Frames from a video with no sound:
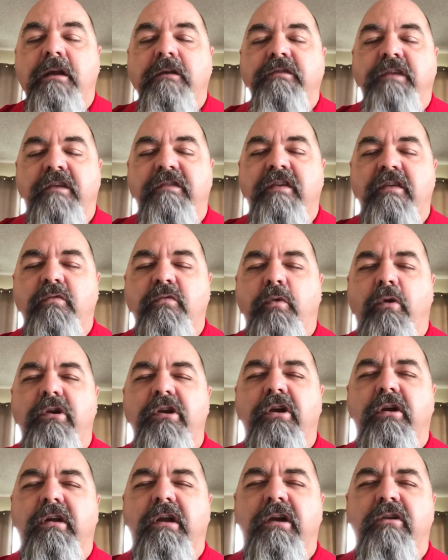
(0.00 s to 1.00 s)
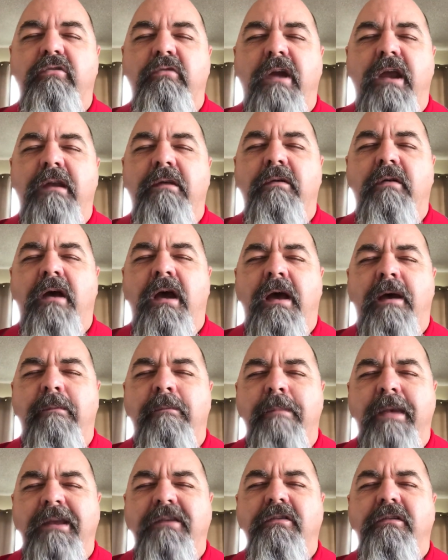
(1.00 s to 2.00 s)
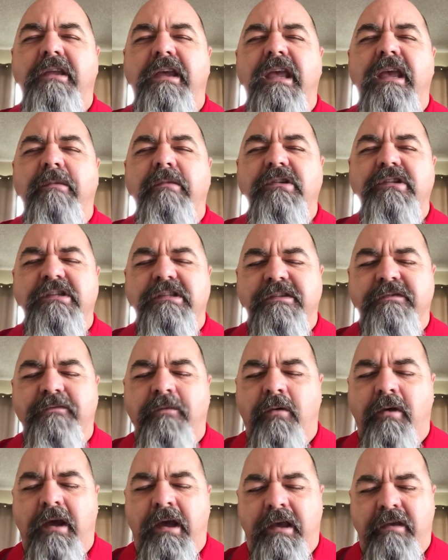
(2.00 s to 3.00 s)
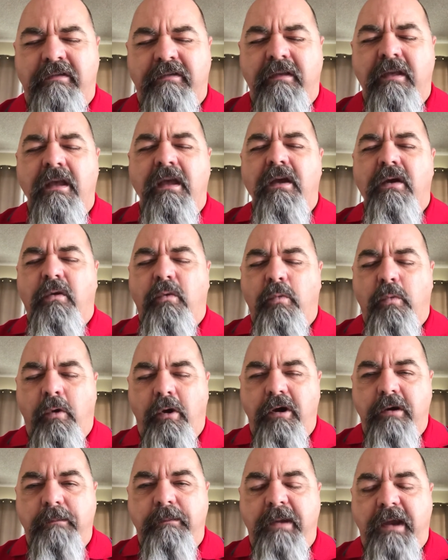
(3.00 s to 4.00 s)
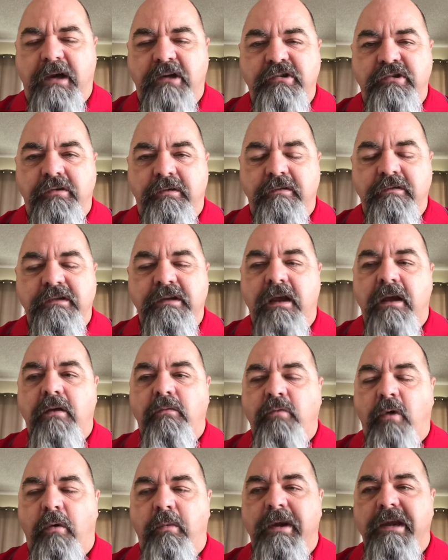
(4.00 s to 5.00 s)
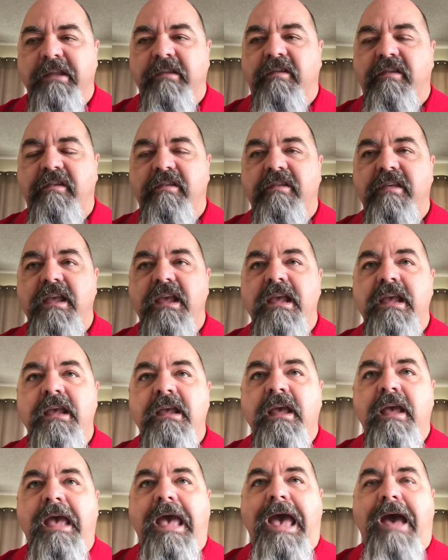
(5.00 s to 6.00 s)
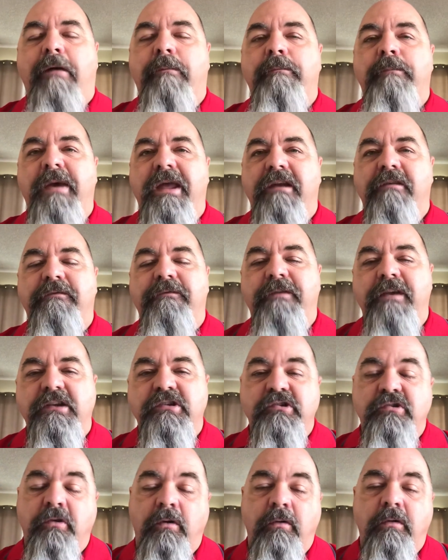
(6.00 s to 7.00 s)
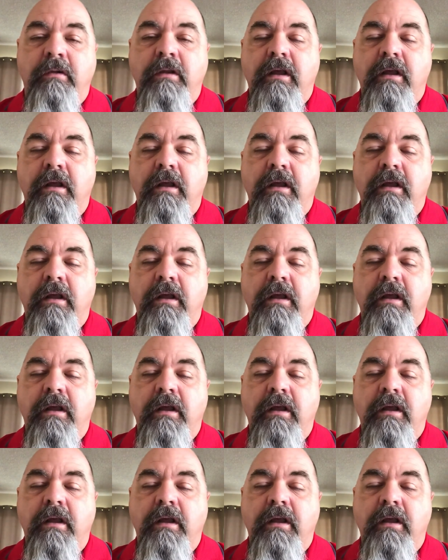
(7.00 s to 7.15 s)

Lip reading: This is where you're going to create mental images for us, word pictures, where we can see how beneficial